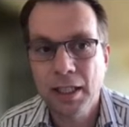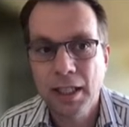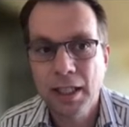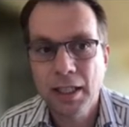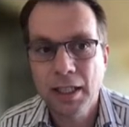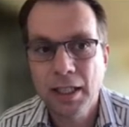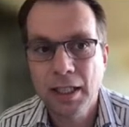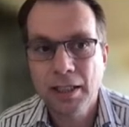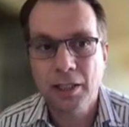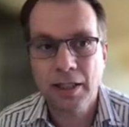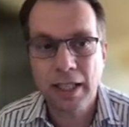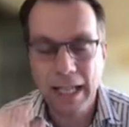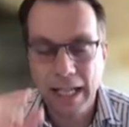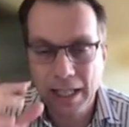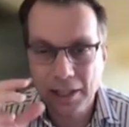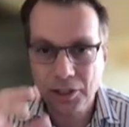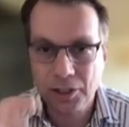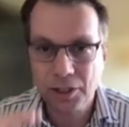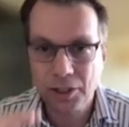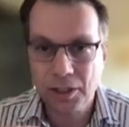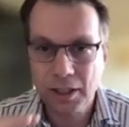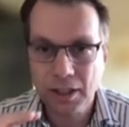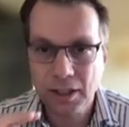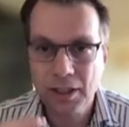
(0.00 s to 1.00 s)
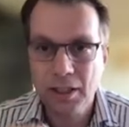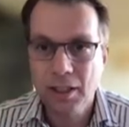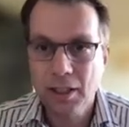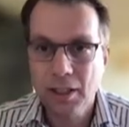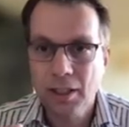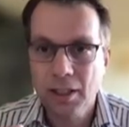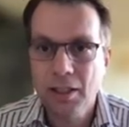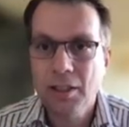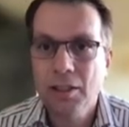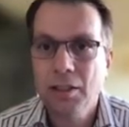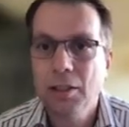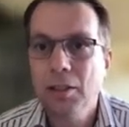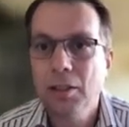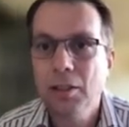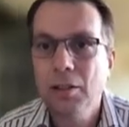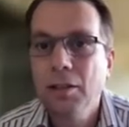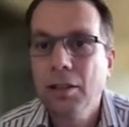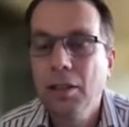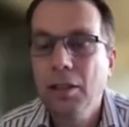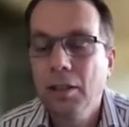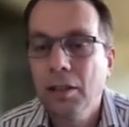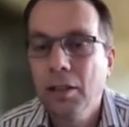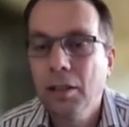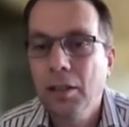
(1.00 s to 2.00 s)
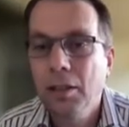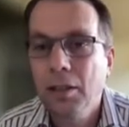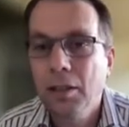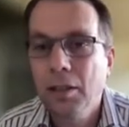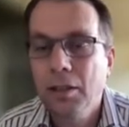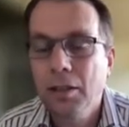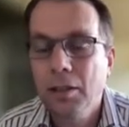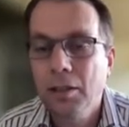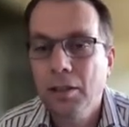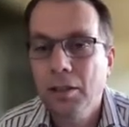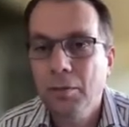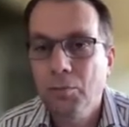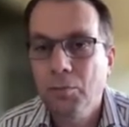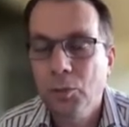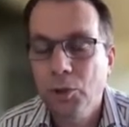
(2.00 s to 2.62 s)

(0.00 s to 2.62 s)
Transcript: there are actually you know uh,